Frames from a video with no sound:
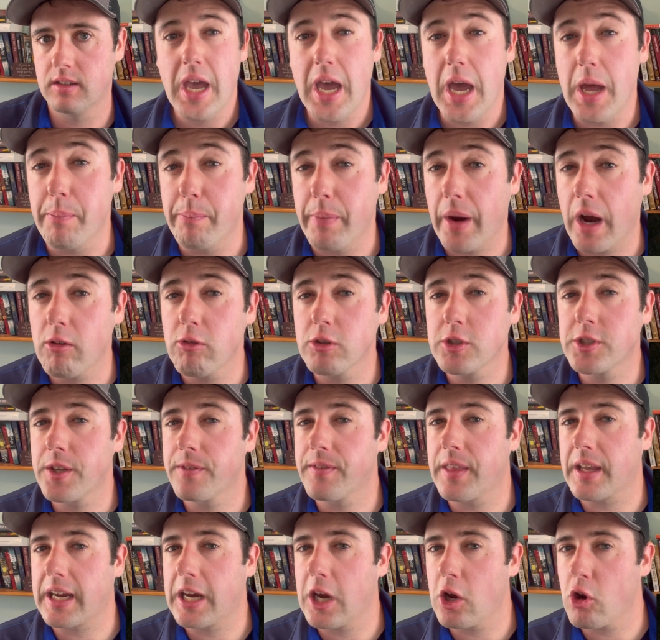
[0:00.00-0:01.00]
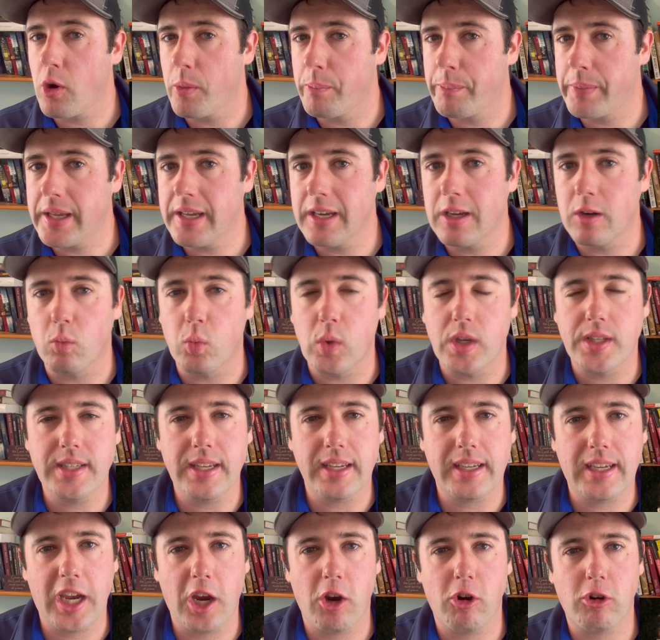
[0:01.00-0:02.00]
In Pirates of the Caribbean, we see
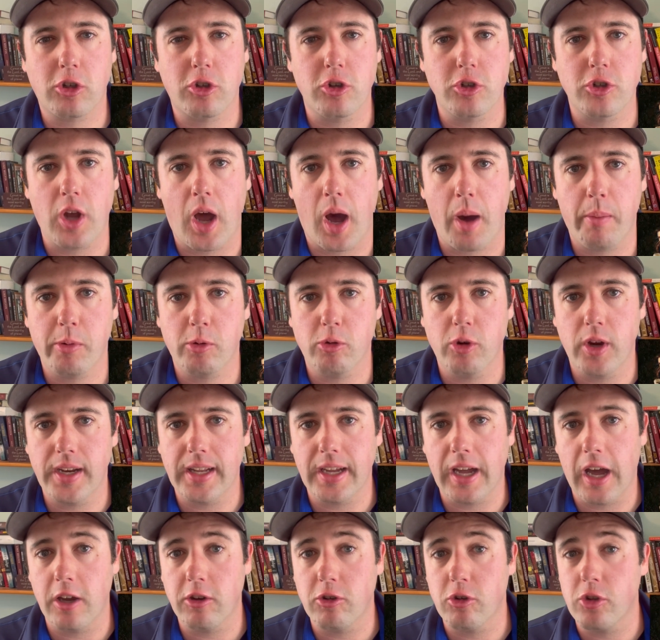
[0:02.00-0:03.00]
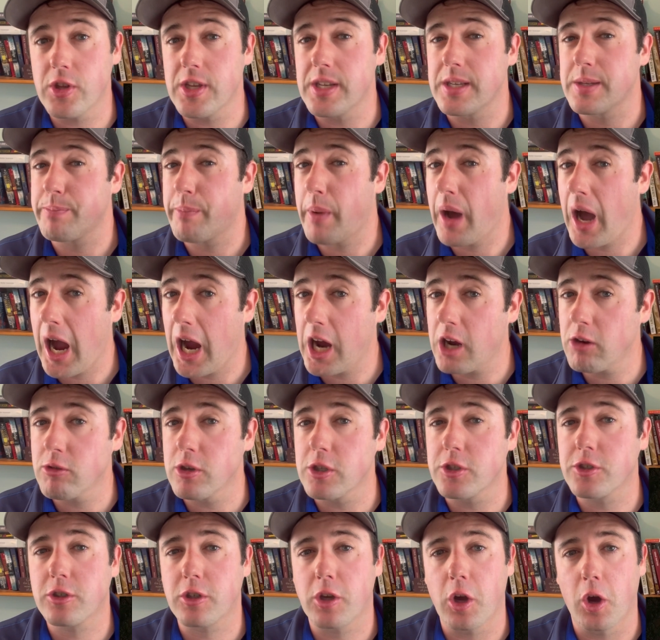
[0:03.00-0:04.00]
characters operating under this
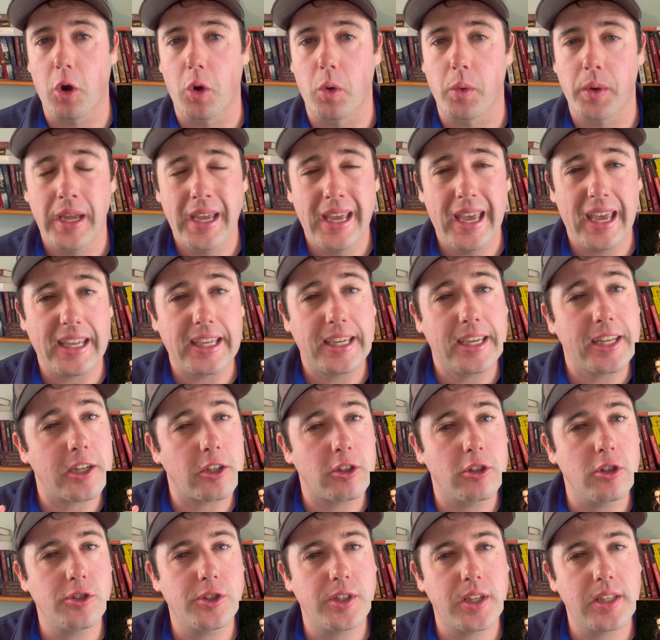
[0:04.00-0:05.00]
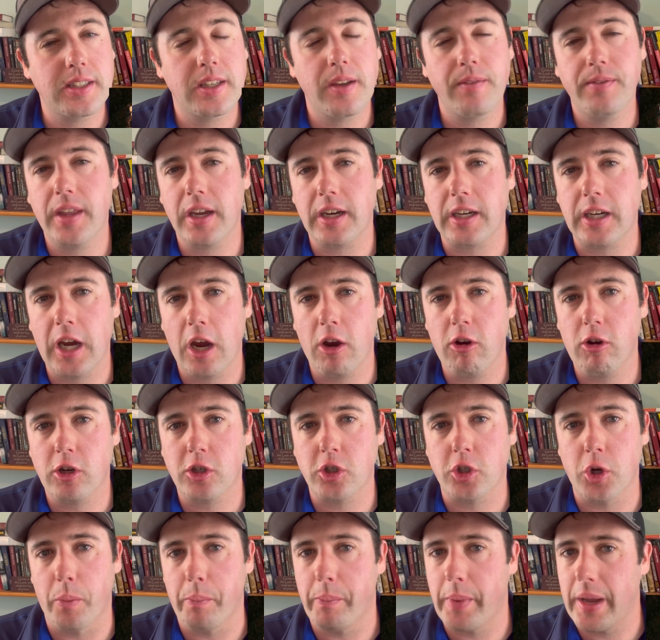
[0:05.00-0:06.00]
pirate's code and get a good sense of their
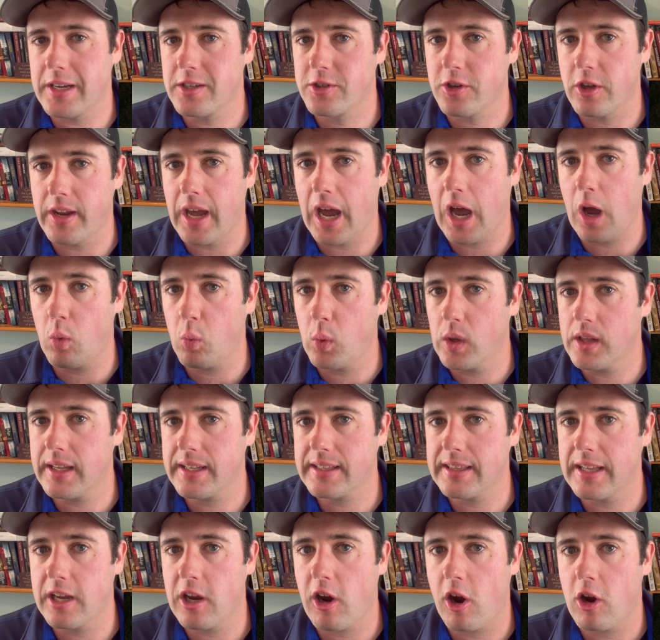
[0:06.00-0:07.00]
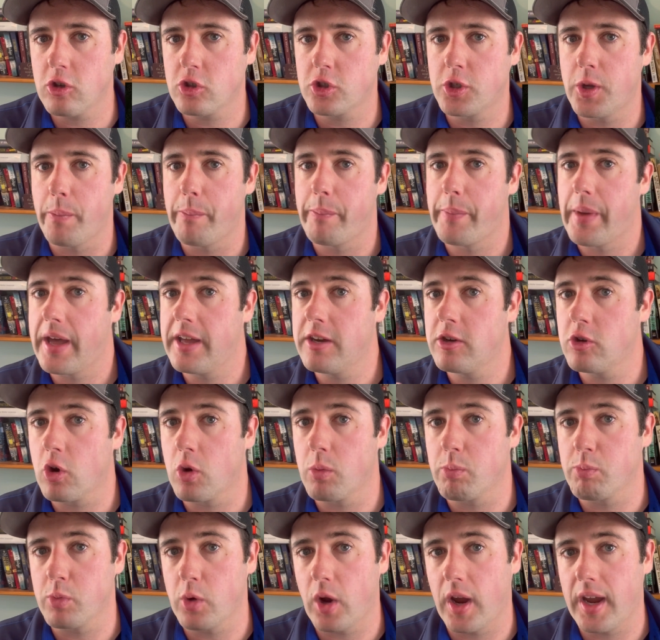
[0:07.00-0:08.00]
character based on how willing they are to bend or
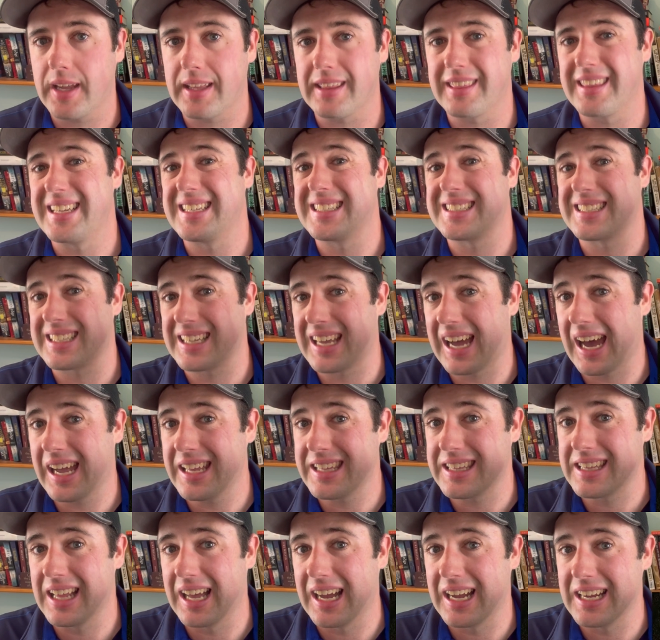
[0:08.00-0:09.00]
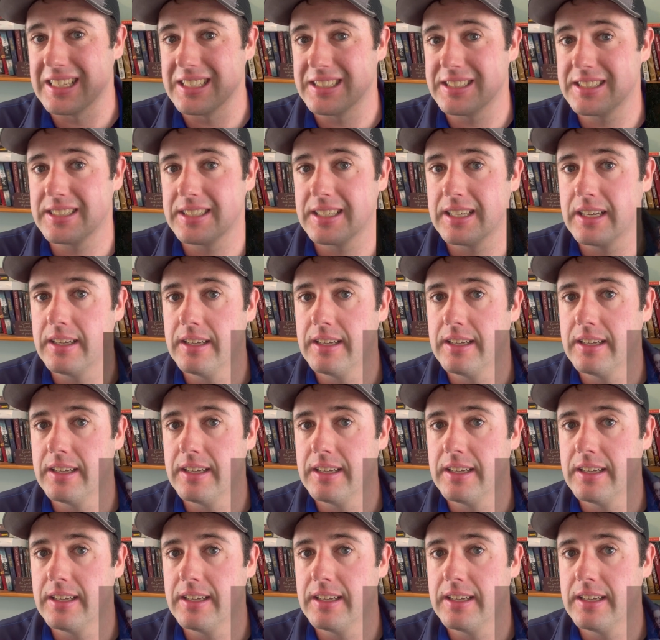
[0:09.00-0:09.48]
break these guidelines.